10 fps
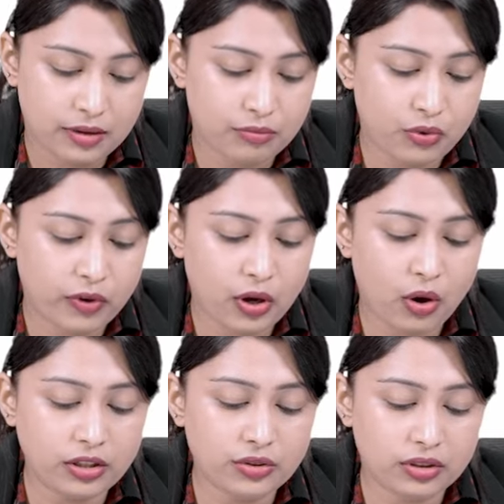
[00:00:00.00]
Moving
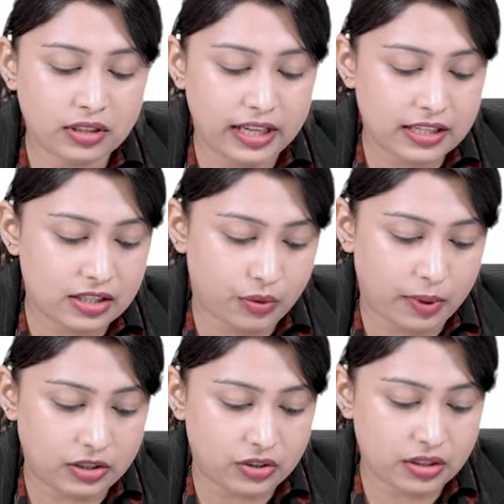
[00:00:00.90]
on to the next
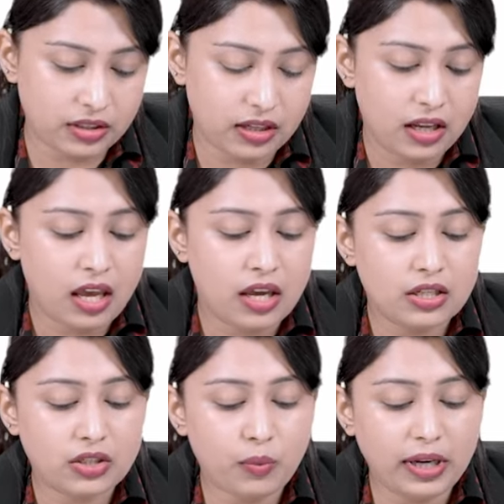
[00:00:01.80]
question.
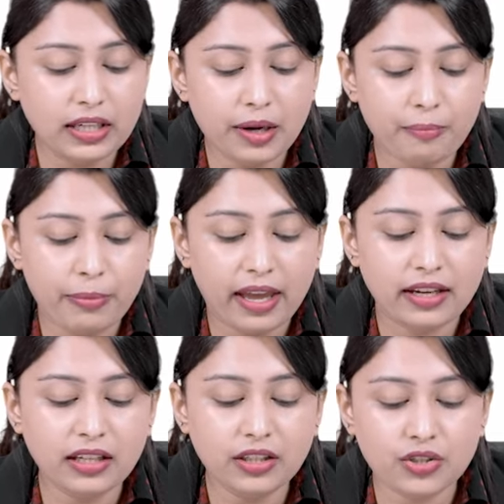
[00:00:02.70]
So when
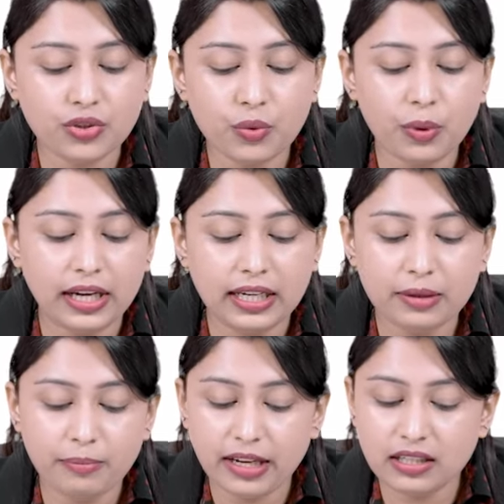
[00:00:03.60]
comparing two
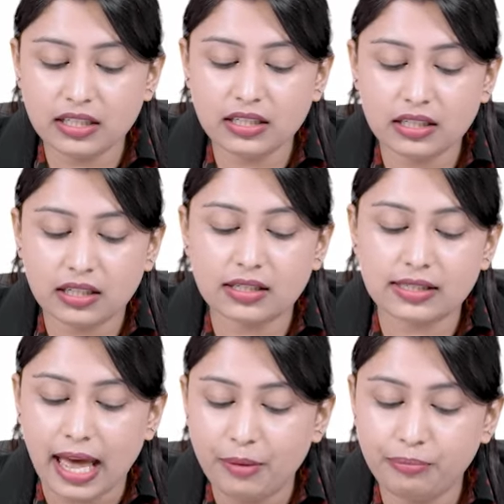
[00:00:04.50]
independent
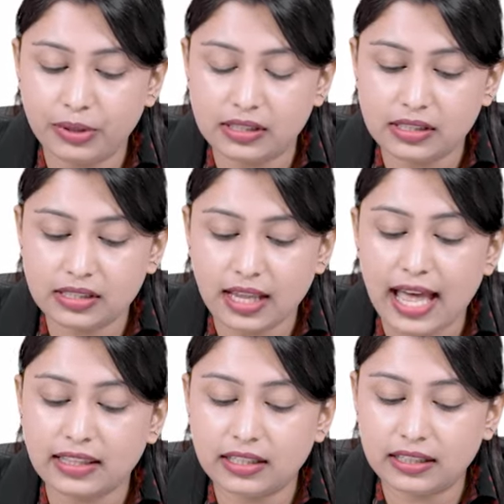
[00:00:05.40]
samples
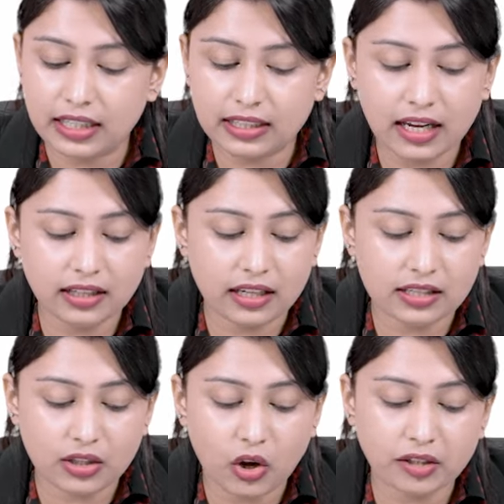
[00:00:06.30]
and the data
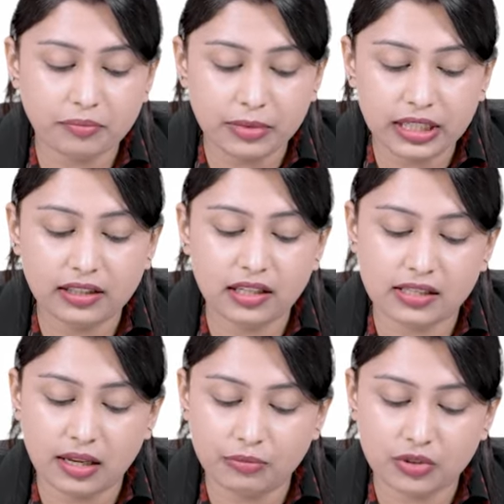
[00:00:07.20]
does not meet the
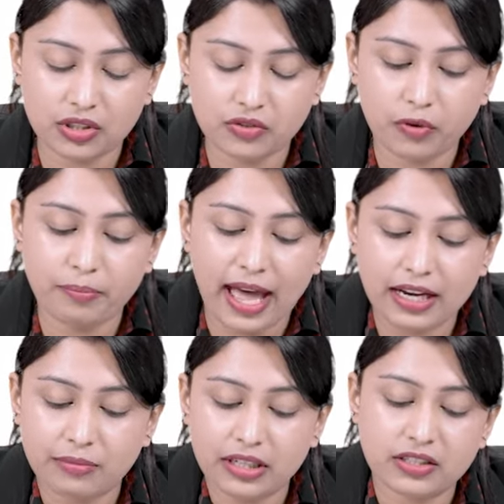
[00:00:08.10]
assumptions for
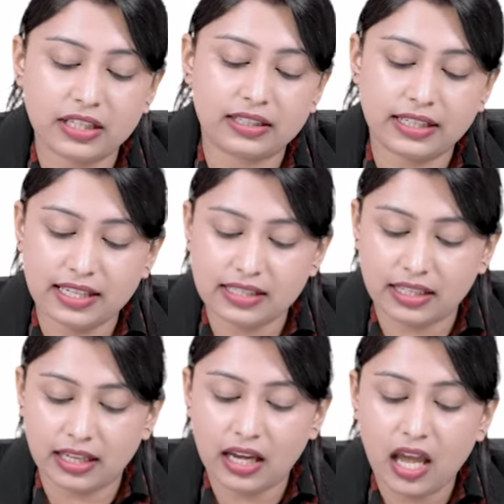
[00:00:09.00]
parametric
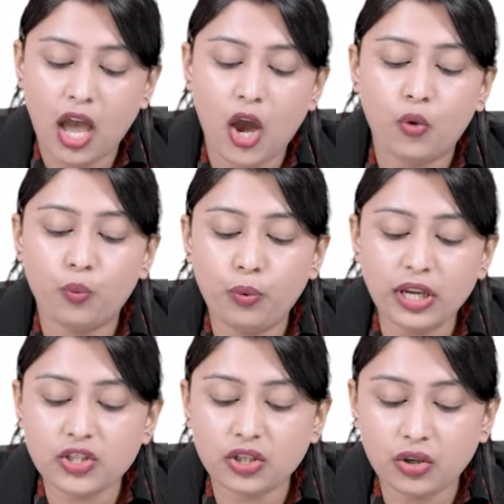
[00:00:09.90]
testing,
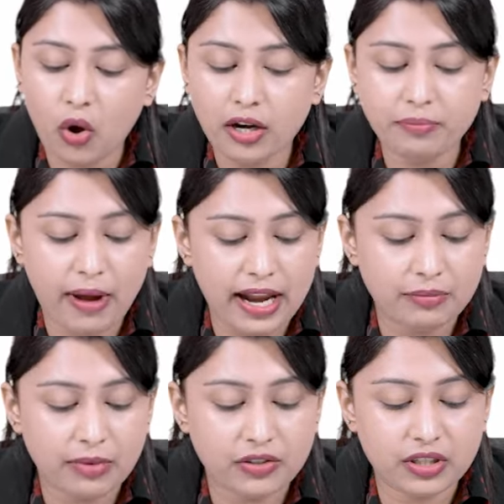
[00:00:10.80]
which
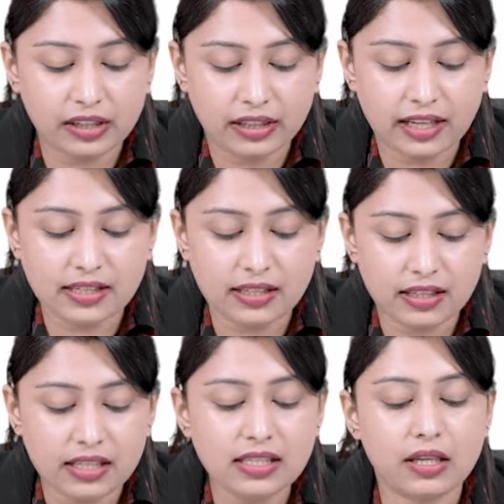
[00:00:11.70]
non-parametric test
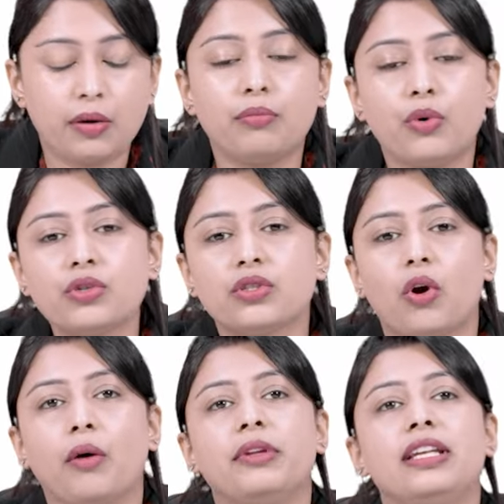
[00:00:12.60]
is most
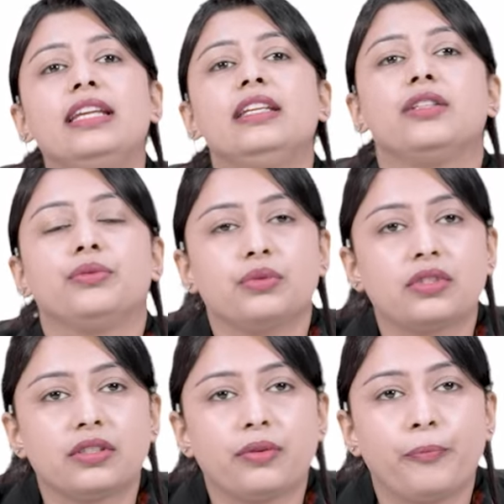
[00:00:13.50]
commonly used?